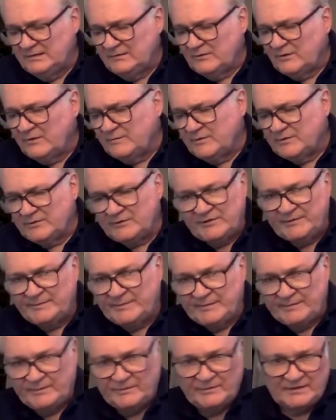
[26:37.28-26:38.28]
non-monetary
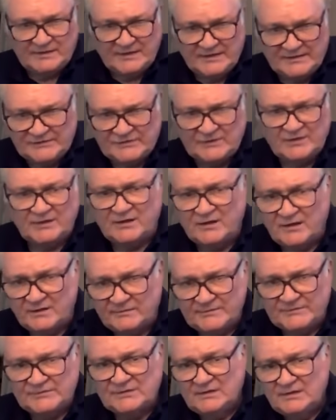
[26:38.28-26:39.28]
people, the Keynesian
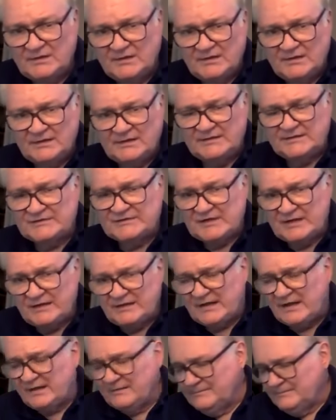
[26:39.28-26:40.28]
economists, can say
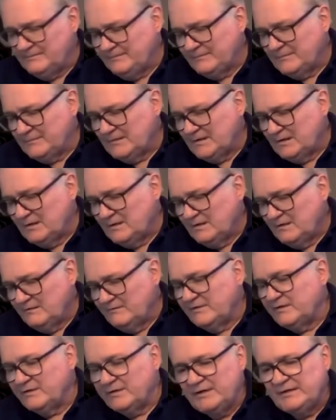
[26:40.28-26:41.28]
that
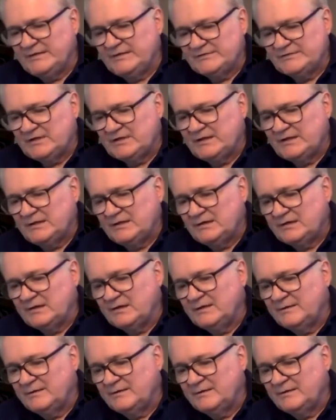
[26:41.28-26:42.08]
very easily.